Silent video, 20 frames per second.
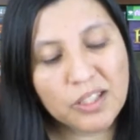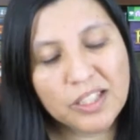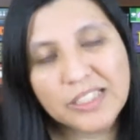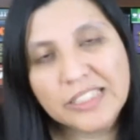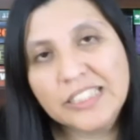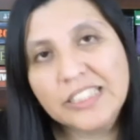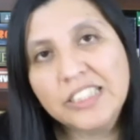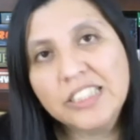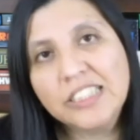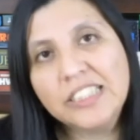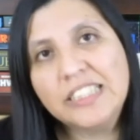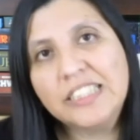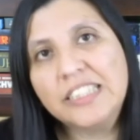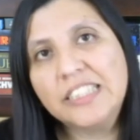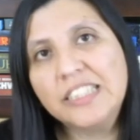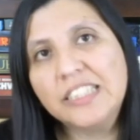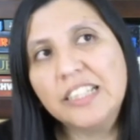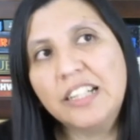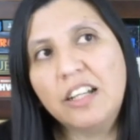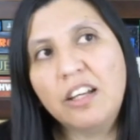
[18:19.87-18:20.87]
it's
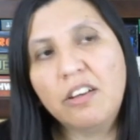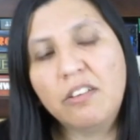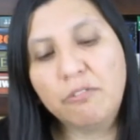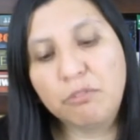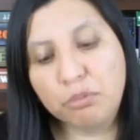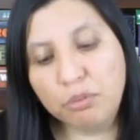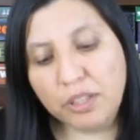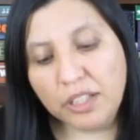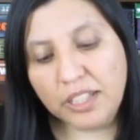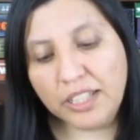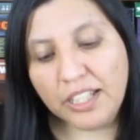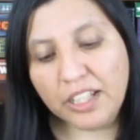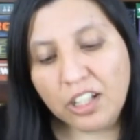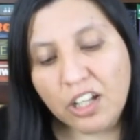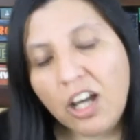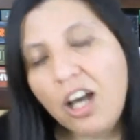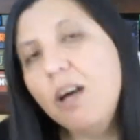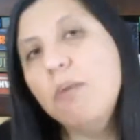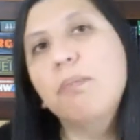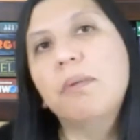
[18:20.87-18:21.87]
just a really
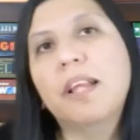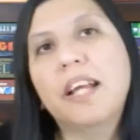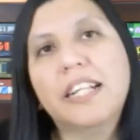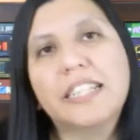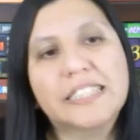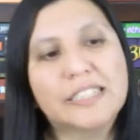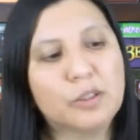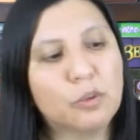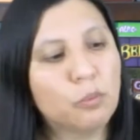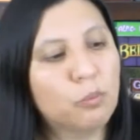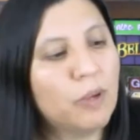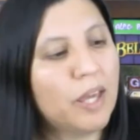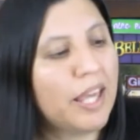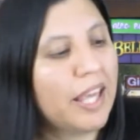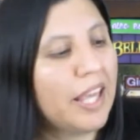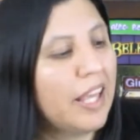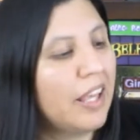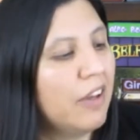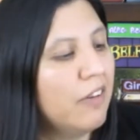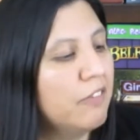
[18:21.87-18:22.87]
complex
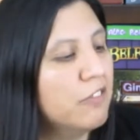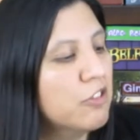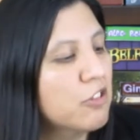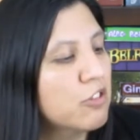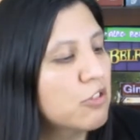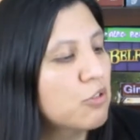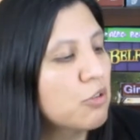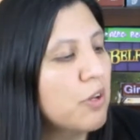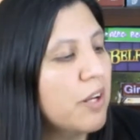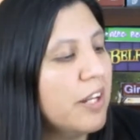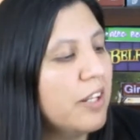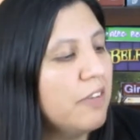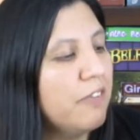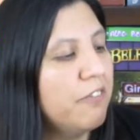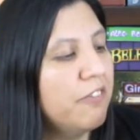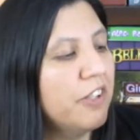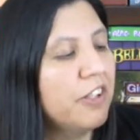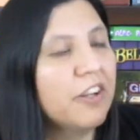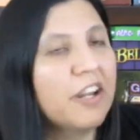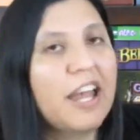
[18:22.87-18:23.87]
way of just trying to
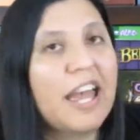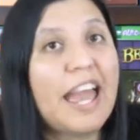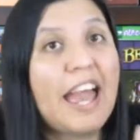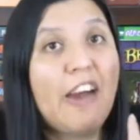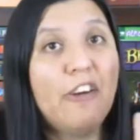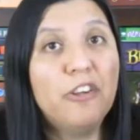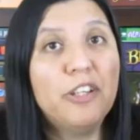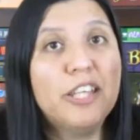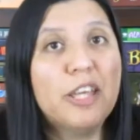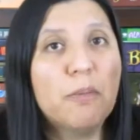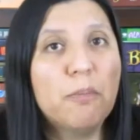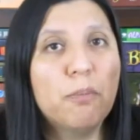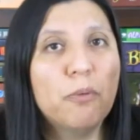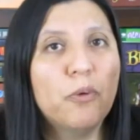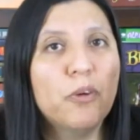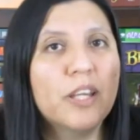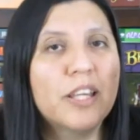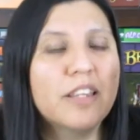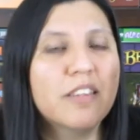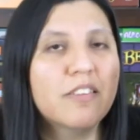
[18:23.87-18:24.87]
figure out how to get
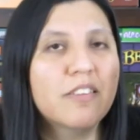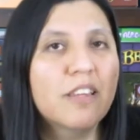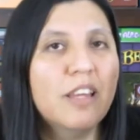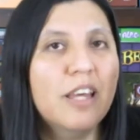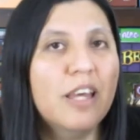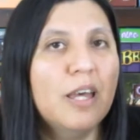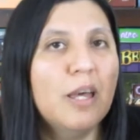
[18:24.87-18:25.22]
points.